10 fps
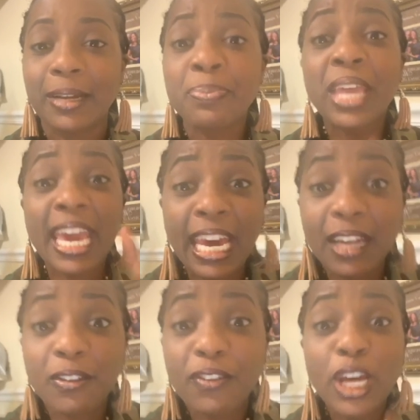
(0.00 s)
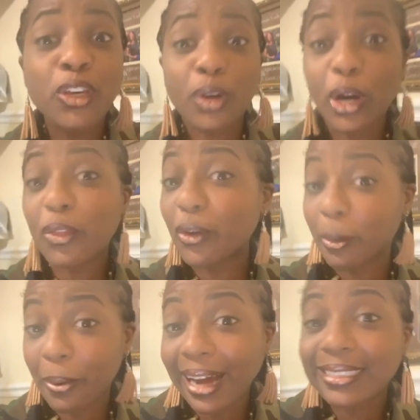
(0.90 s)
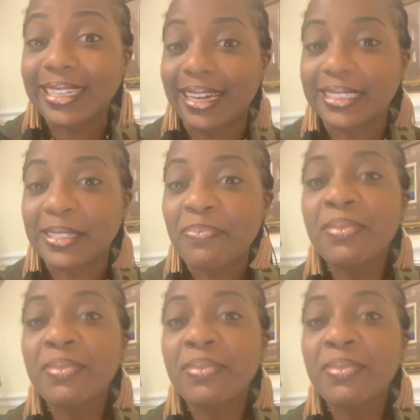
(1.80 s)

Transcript: if you go through the process,